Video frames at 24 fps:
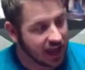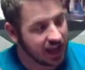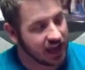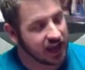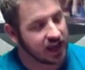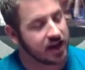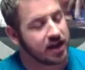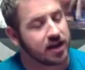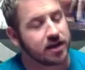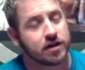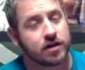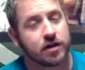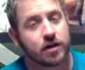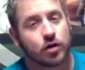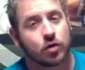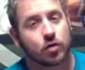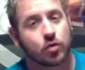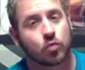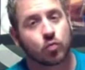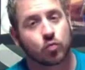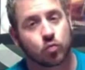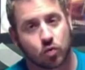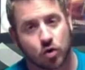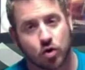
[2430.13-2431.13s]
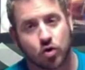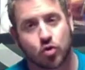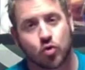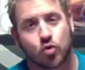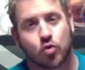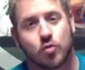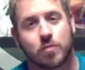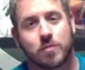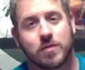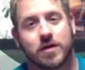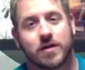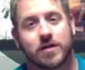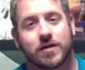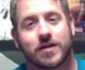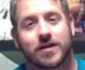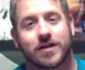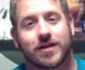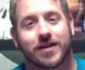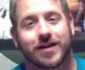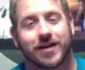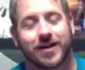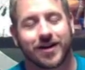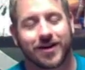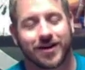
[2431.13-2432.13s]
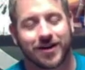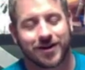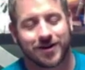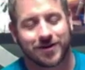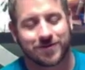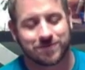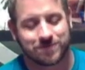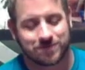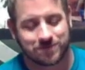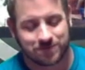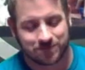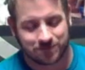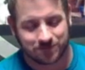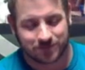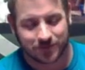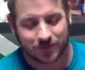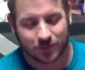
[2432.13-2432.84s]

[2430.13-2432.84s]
in-room, what